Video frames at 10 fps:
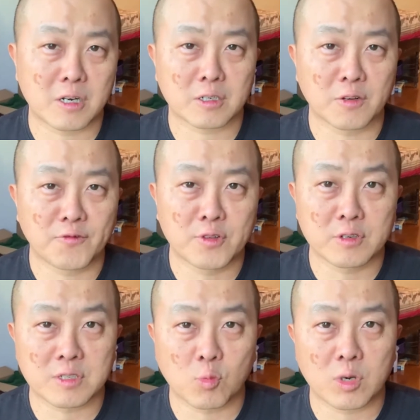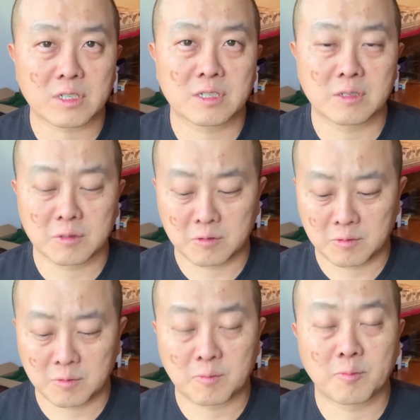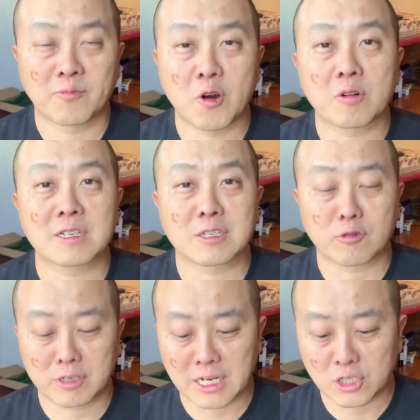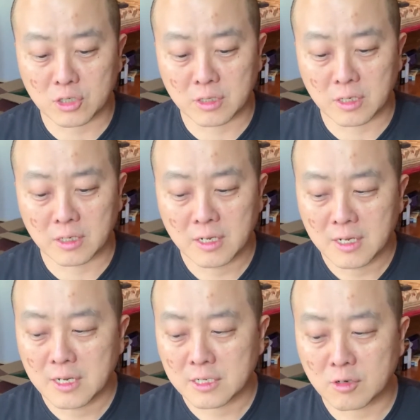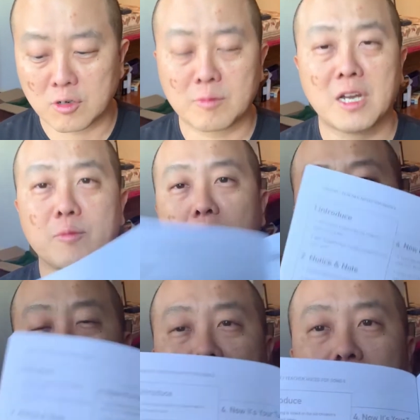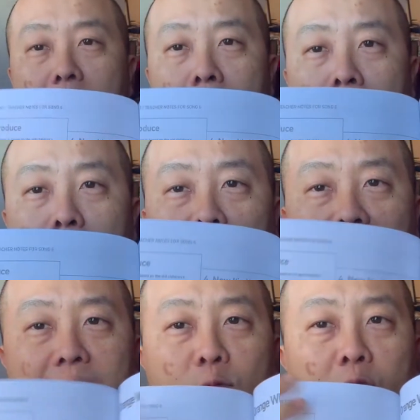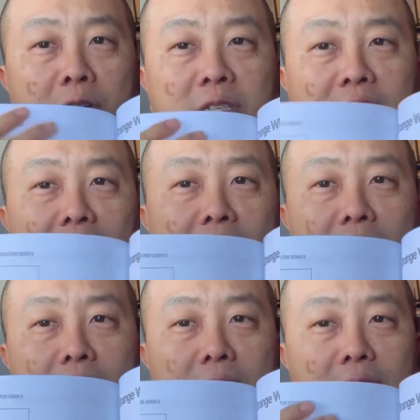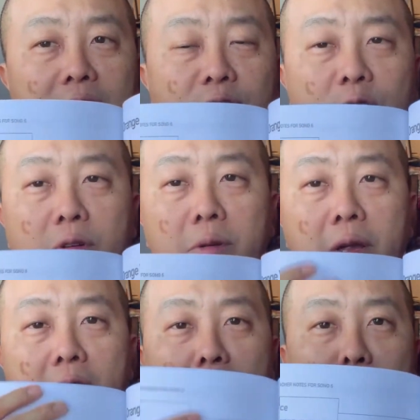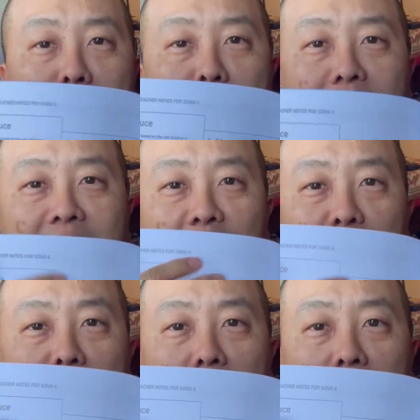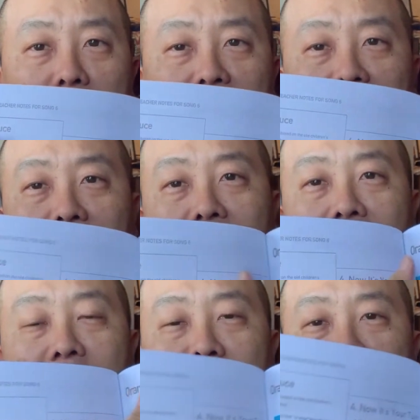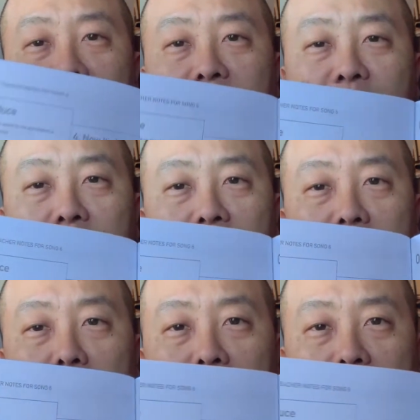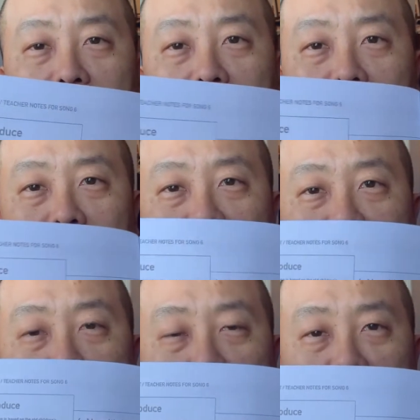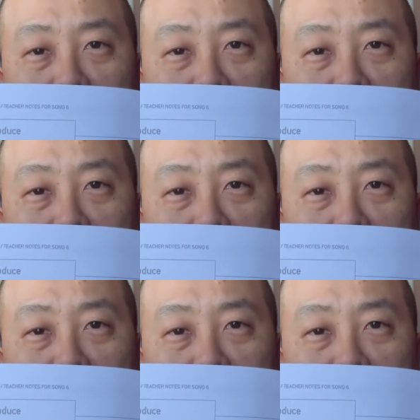confused of what to focus their attention on. So in my books, we have one side is for parent-teacher notes, and this is for the student to focus